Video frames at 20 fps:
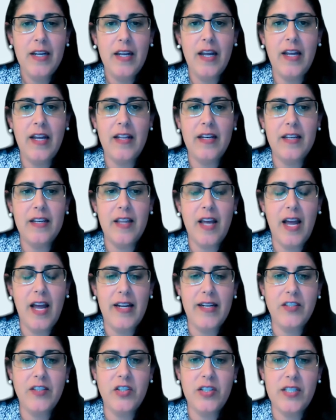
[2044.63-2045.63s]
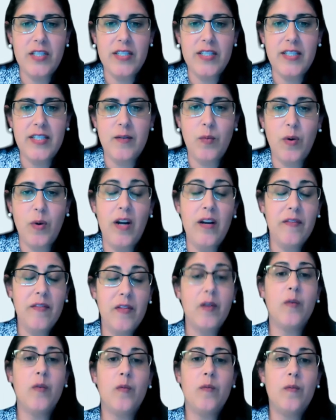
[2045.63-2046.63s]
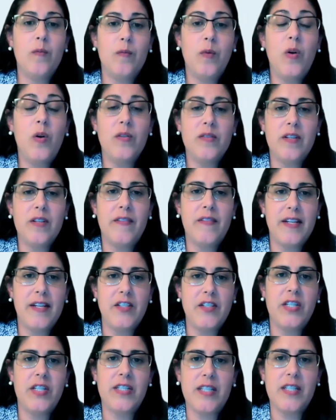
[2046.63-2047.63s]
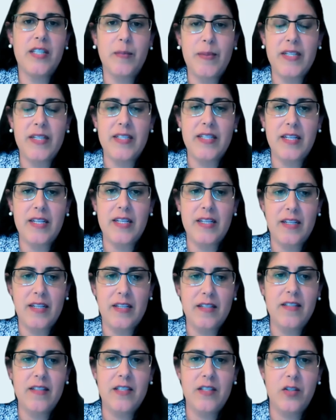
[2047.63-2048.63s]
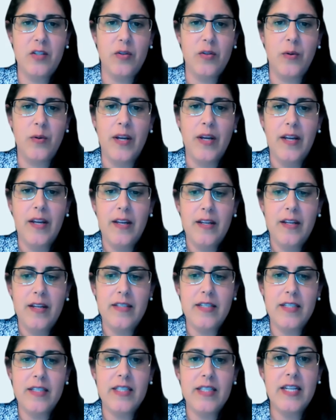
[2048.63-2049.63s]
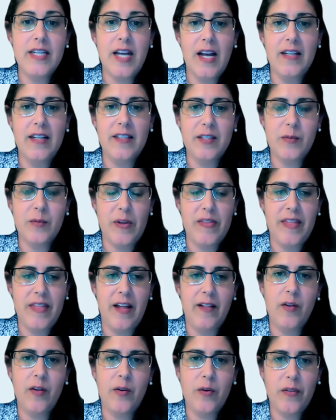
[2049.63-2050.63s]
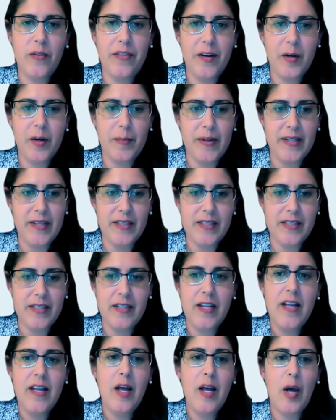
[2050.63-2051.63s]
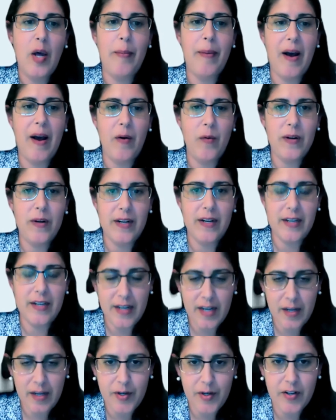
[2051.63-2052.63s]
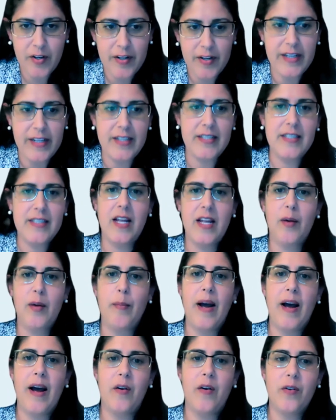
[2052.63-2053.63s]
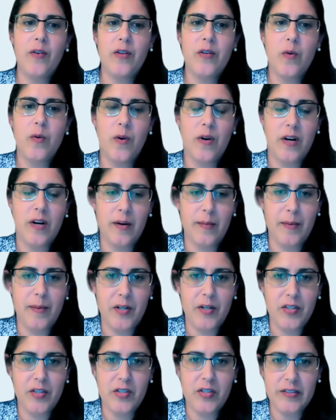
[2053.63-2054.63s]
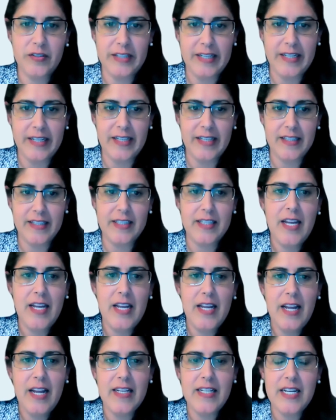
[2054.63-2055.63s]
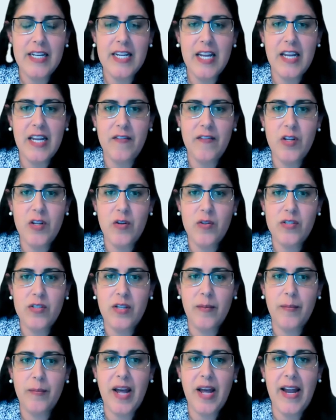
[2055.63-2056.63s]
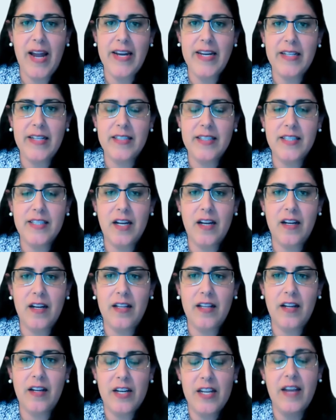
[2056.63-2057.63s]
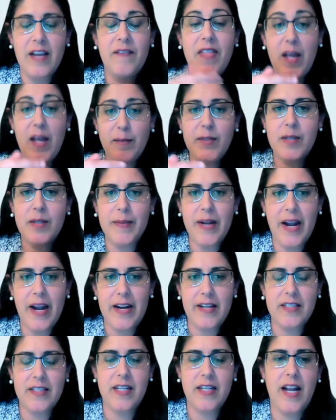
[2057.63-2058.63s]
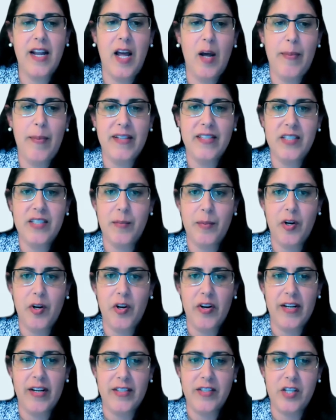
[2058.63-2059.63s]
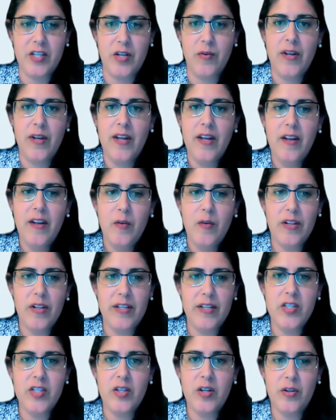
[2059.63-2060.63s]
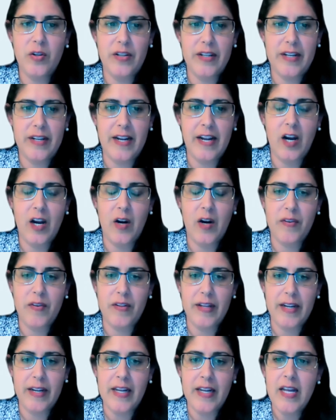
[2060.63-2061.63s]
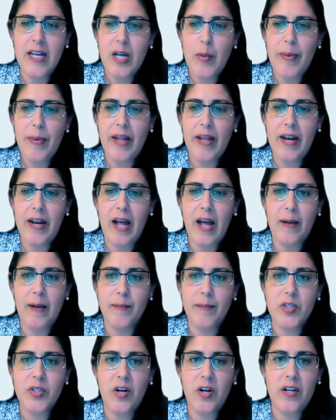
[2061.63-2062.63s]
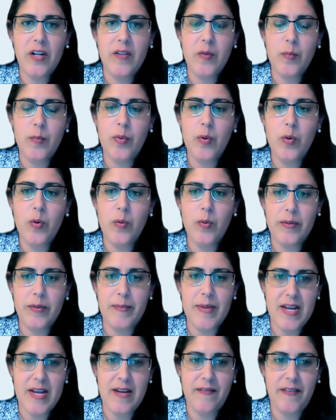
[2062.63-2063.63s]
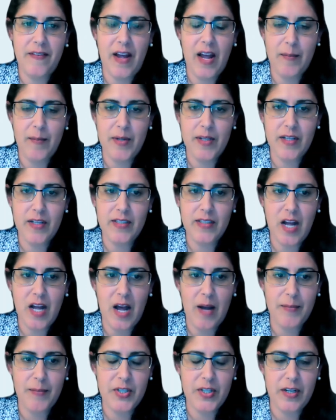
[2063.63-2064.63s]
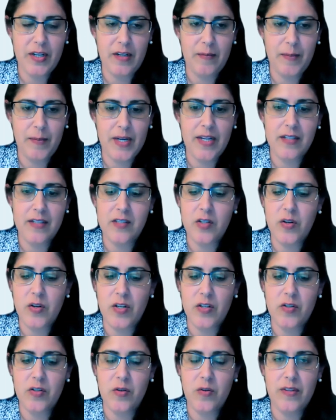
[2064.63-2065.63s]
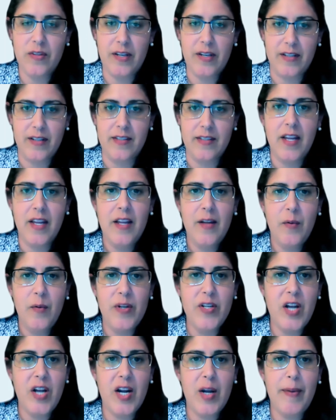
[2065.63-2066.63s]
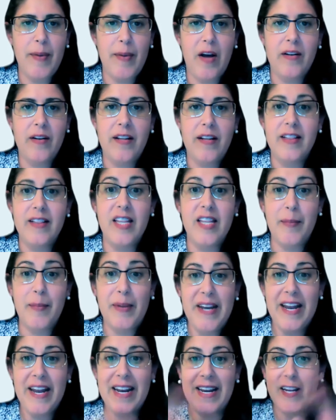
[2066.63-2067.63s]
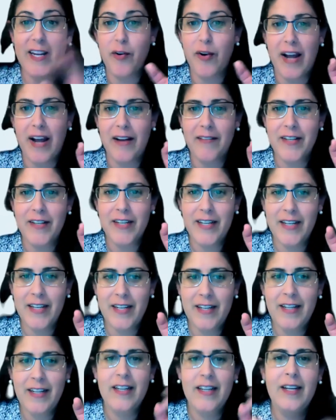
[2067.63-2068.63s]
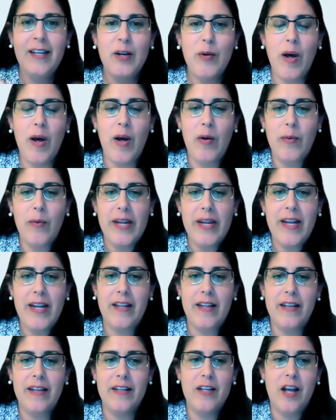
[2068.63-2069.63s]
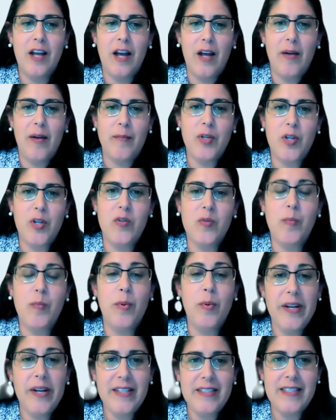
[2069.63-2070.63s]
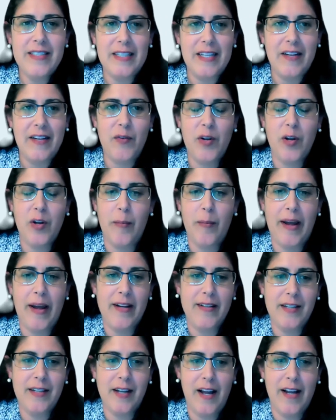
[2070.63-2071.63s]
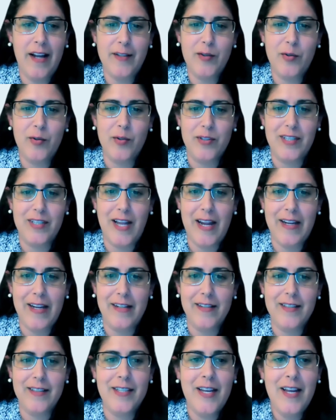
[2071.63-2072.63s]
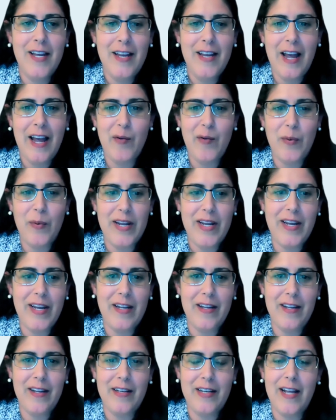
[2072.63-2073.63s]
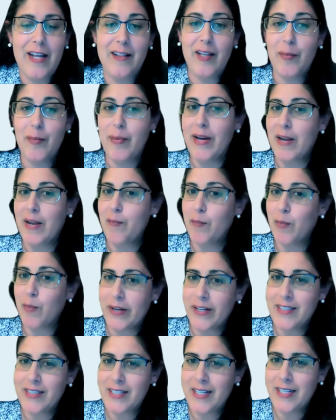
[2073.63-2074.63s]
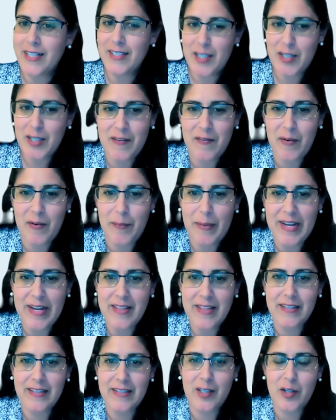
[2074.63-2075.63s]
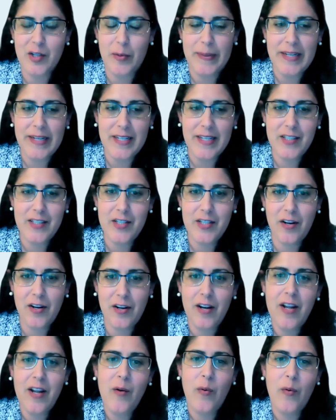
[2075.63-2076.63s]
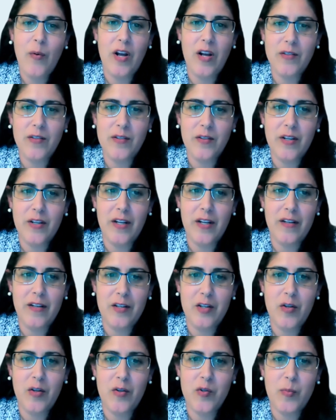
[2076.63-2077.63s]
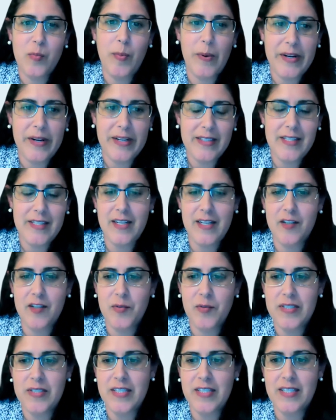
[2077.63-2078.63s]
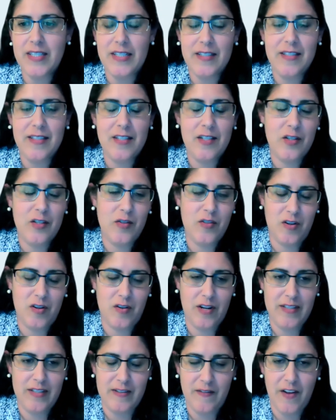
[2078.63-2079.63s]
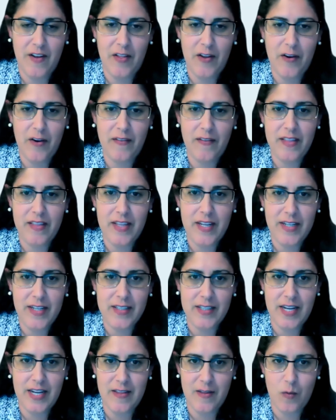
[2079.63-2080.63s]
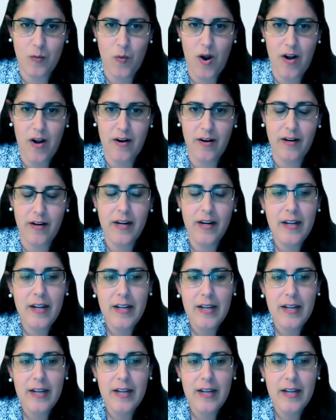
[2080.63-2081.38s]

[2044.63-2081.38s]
And that HTC, one of the roles of the HTC PT is to discuss with that local therapist about what an inhibitor is, about your personal needs, and to give you some guidance on, and give them some guidance on how best to progress you really slowly and carefully. But starting in the pool would be a fabulous option, because you can do things. We talk about eliminating gravity. Well, we can use buoyancy, if we go back to high school science, and we can eliminate buoyancy to even make things a little bit easier. We also can use buoyancy as a resistance and use all kinds of other fun things in the water.